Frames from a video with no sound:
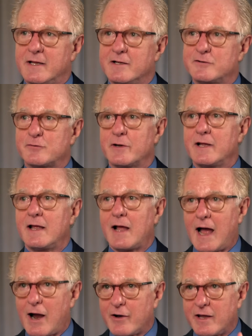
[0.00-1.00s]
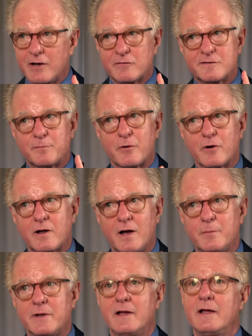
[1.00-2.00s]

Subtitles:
history, our ears perk up.